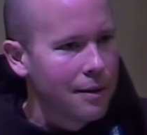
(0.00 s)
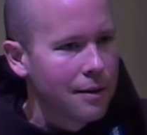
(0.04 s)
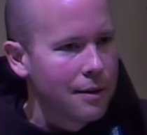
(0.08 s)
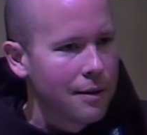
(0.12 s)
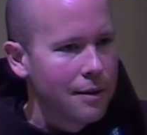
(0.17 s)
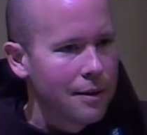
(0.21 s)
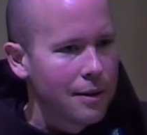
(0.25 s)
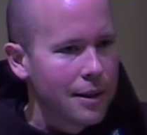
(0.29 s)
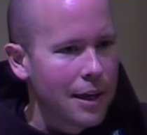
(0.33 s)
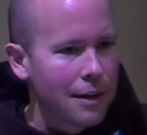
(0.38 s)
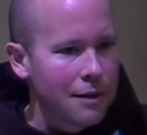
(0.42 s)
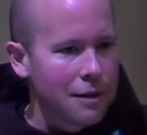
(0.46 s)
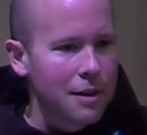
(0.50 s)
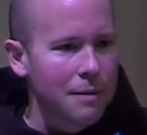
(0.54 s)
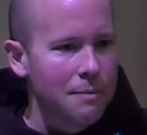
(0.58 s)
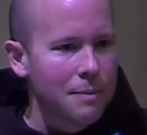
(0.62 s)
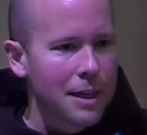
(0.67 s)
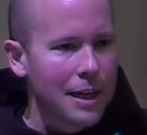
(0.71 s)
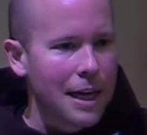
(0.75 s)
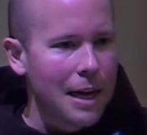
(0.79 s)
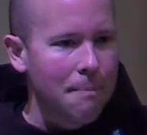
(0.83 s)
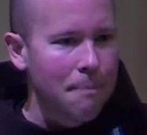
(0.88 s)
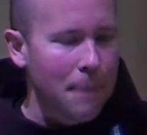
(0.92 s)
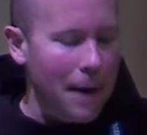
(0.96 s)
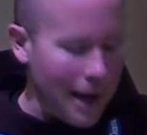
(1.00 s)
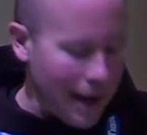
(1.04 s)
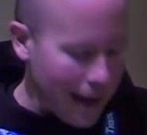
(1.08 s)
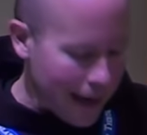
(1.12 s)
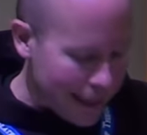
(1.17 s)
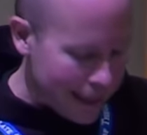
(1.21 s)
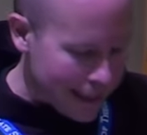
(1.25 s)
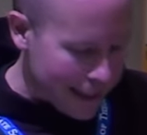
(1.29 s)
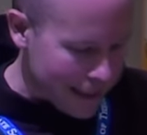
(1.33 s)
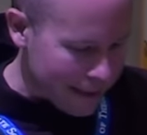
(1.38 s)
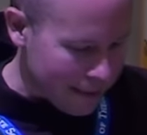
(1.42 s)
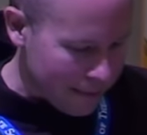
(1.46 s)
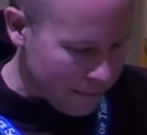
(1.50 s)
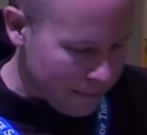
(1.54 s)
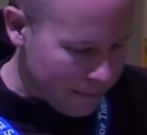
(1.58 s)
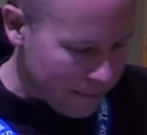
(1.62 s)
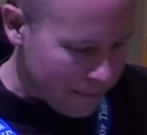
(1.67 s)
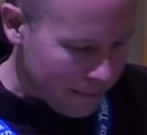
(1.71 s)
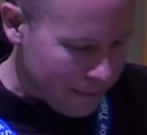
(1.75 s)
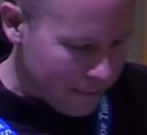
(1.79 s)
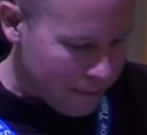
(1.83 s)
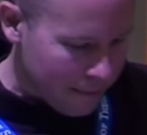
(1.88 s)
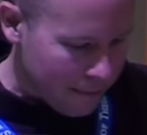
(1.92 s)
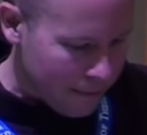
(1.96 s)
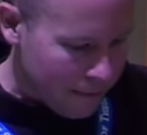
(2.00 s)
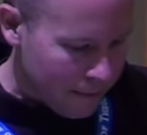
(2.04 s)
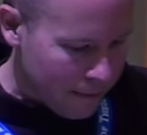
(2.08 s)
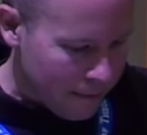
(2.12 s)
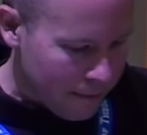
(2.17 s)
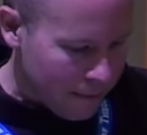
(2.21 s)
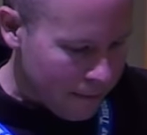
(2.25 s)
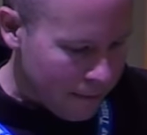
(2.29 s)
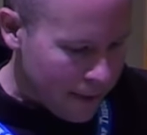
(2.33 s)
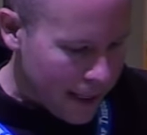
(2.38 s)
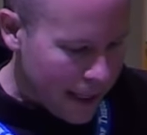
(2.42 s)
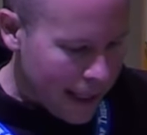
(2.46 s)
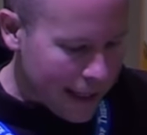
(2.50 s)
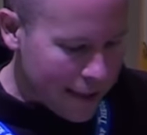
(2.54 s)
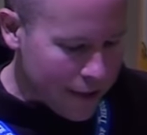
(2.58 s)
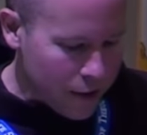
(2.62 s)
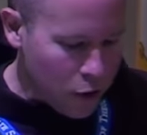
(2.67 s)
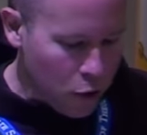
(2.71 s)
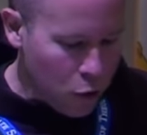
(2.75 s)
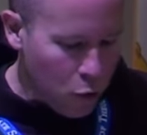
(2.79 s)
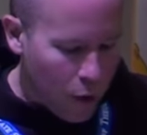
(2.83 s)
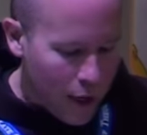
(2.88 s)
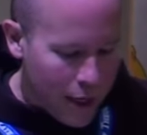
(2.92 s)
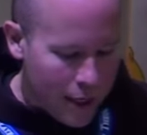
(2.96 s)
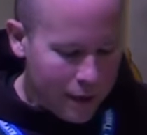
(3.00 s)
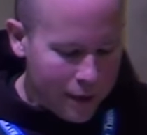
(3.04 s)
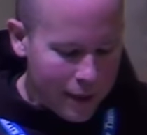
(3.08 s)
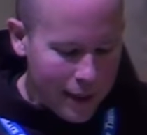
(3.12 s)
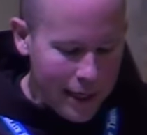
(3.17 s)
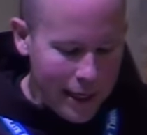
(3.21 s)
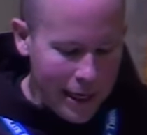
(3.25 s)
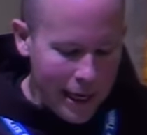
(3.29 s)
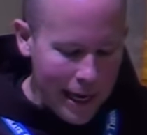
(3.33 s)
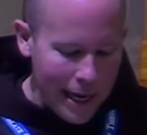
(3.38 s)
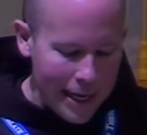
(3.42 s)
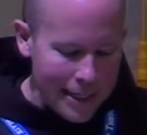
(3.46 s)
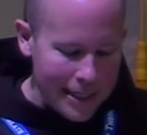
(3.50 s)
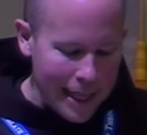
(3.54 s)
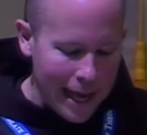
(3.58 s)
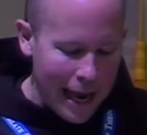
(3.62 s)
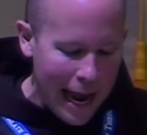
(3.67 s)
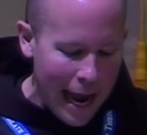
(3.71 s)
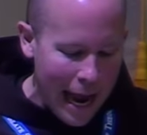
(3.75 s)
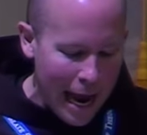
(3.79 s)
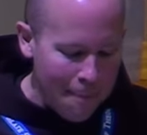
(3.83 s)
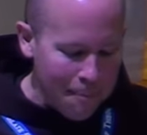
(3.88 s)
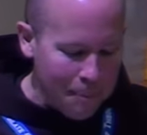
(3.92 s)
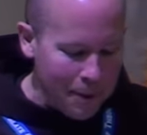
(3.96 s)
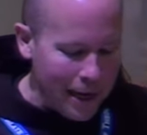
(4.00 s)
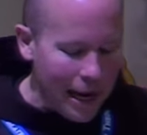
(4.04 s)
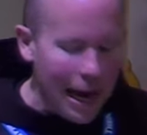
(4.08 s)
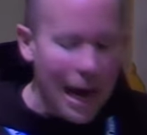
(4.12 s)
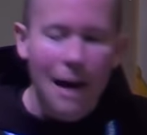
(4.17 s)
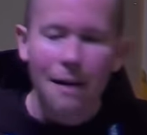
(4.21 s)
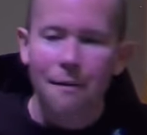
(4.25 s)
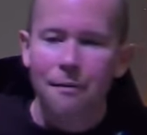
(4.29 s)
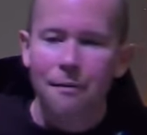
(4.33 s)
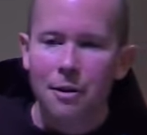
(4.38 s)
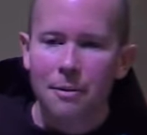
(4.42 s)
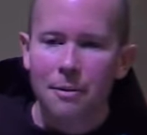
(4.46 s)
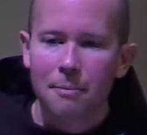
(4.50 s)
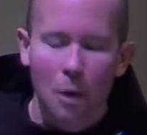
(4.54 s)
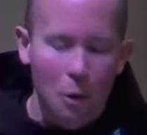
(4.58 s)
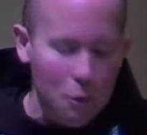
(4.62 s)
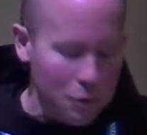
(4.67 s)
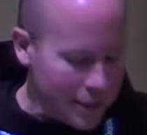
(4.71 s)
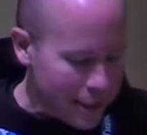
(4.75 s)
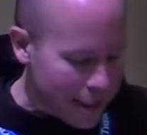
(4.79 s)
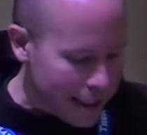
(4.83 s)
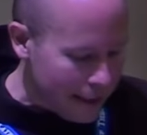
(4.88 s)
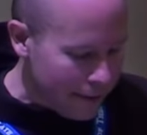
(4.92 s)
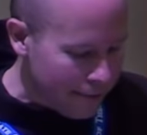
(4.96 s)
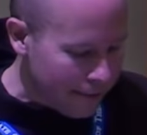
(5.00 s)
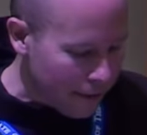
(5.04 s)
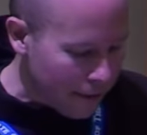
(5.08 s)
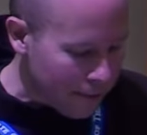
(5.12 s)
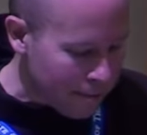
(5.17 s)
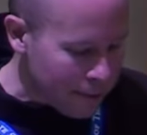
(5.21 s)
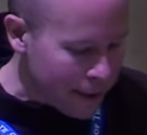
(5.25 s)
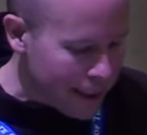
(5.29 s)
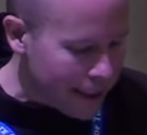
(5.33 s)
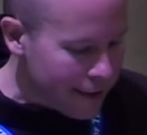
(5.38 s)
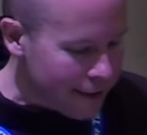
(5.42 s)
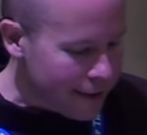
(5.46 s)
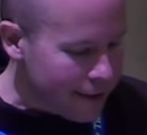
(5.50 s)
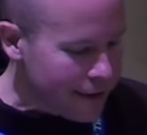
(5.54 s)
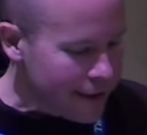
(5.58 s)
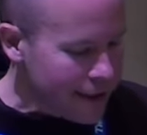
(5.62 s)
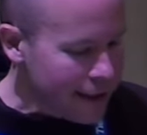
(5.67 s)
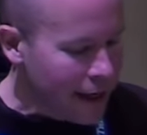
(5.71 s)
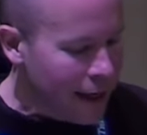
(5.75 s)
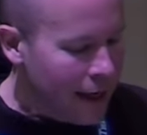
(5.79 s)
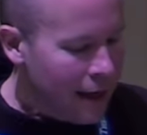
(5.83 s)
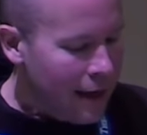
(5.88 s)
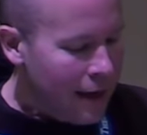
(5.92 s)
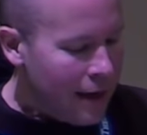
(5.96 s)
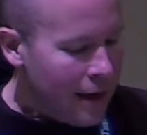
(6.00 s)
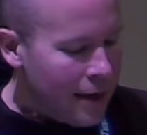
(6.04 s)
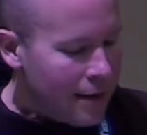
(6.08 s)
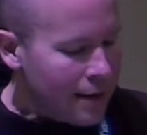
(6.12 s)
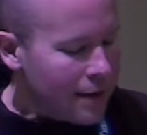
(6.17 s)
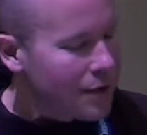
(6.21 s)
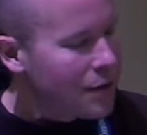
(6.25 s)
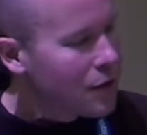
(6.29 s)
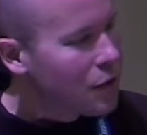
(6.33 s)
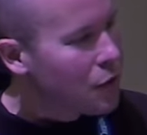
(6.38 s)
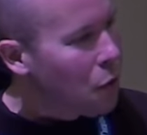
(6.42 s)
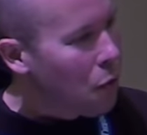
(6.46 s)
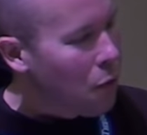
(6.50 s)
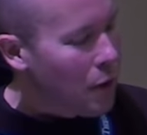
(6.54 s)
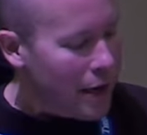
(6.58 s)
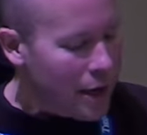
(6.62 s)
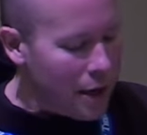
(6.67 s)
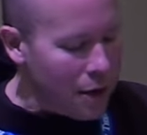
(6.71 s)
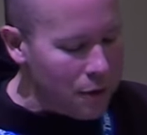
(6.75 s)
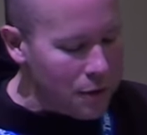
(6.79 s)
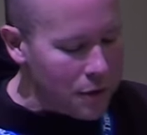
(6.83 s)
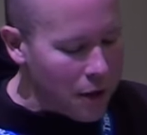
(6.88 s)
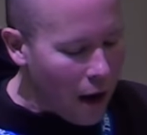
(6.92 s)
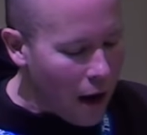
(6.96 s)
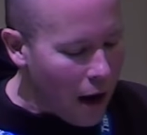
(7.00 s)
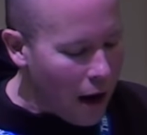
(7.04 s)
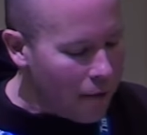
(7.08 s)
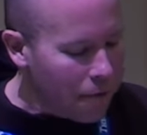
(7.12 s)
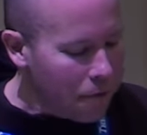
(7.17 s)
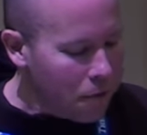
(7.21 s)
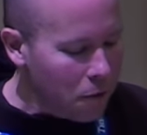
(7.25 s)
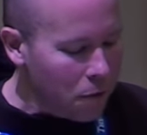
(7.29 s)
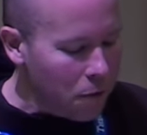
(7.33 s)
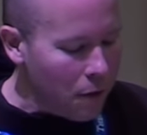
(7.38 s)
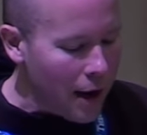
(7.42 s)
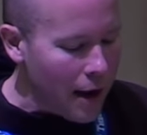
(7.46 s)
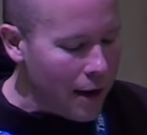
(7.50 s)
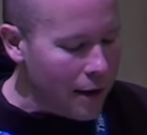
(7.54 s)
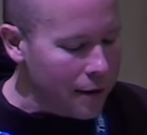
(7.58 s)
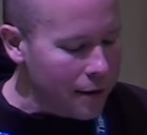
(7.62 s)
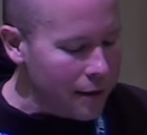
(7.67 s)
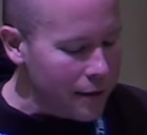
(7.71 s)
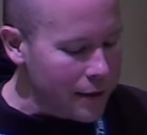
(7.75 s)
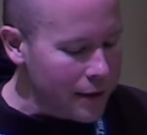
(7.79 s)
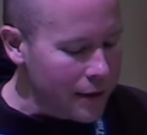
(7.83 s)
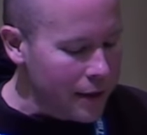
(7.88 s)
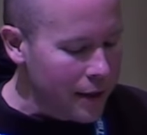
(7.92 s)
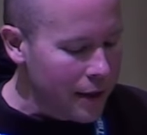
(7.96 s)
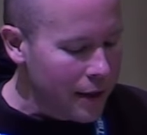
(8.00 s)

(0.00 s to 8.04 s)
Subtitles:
tells him to get behind him. And as quickly as the happy ever motif appears, the story goes off the rails,